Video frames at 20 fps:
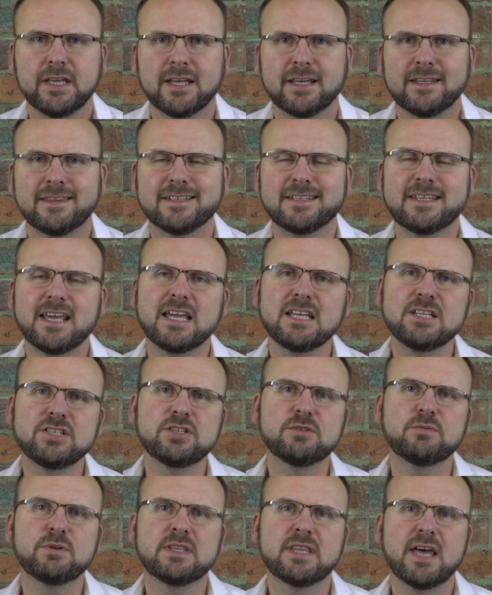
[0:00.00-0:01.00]
The
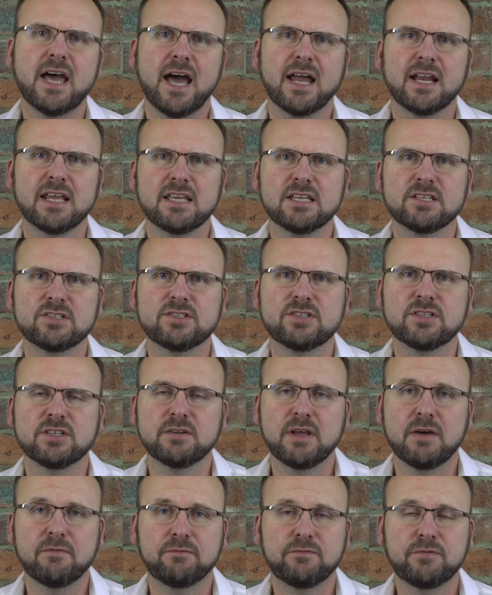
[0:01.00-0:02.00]
danger with that is that,
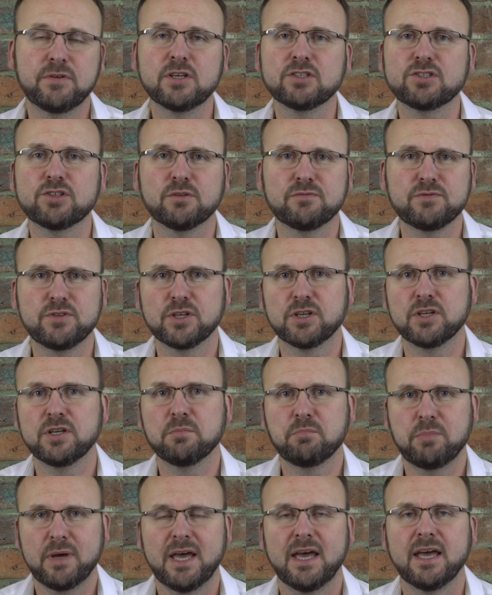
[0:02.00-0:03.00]
first off, you're going to
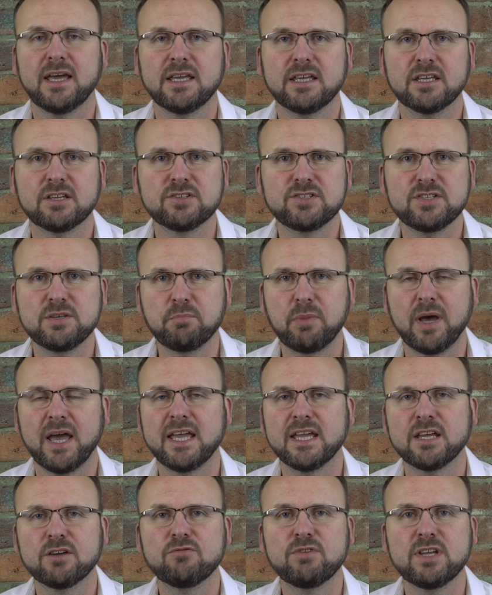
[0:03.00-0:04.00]
pay, because you're
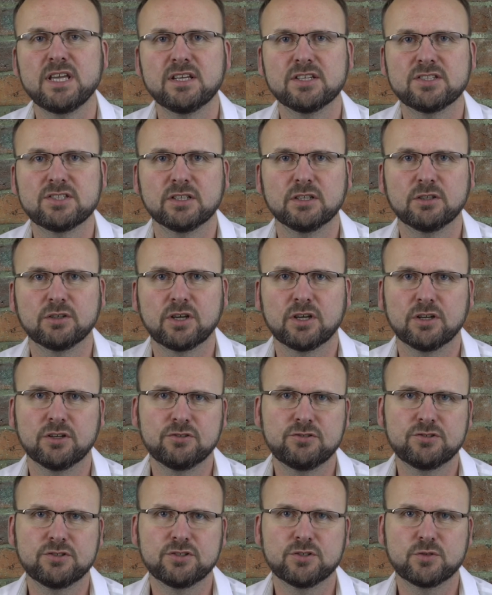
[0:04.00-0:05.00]
paying a reader to look at
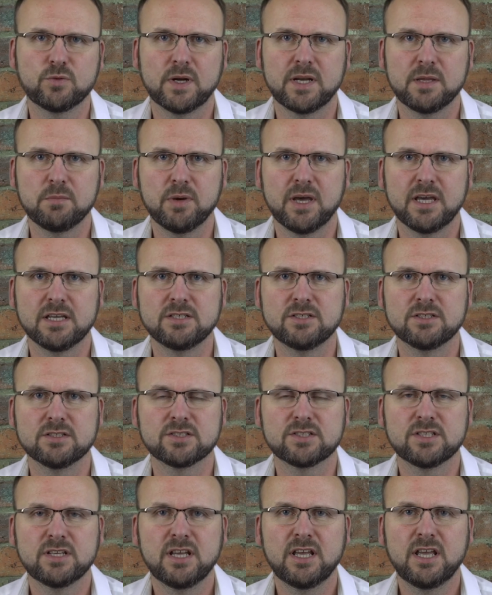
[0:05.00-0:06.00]
120
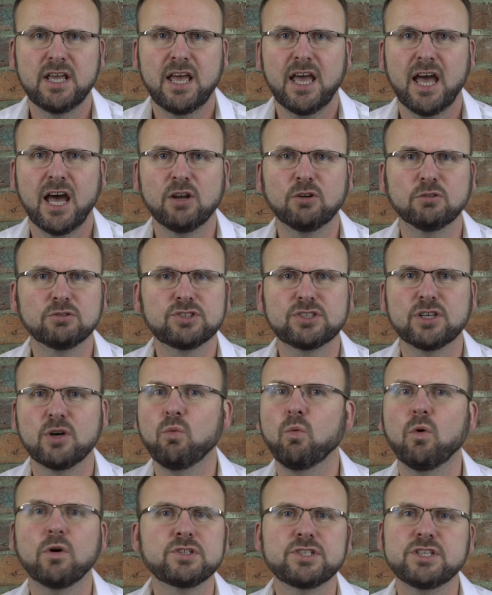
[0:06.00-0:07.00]
pages. And also,
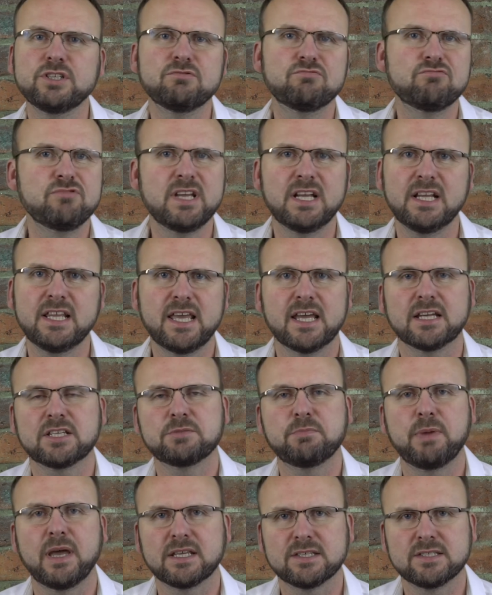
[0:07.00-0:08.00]
what are you really
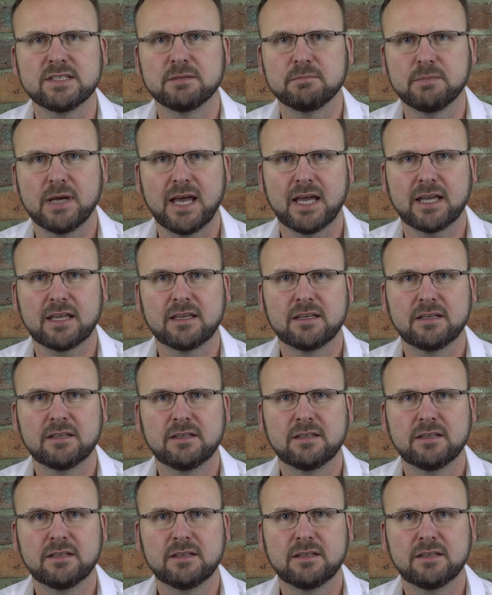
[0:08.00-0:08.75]
expecting back?